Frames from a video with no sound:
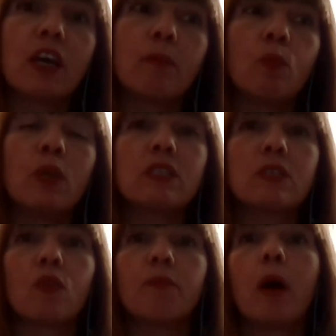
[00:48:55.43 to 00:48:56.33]
I mean, we as a
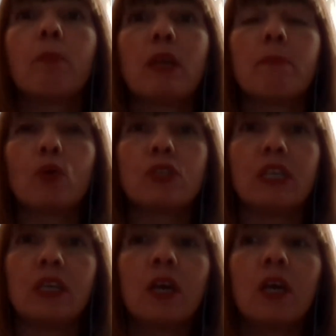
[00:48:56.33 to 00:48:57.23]
sort of public
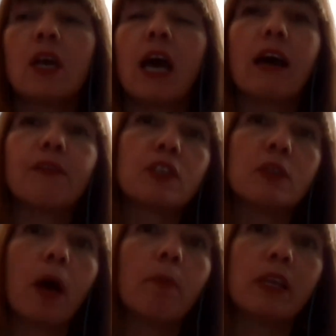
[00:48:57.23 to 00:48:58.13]
body have
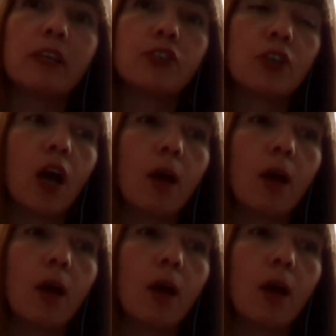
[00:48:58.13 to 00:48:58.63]
to publish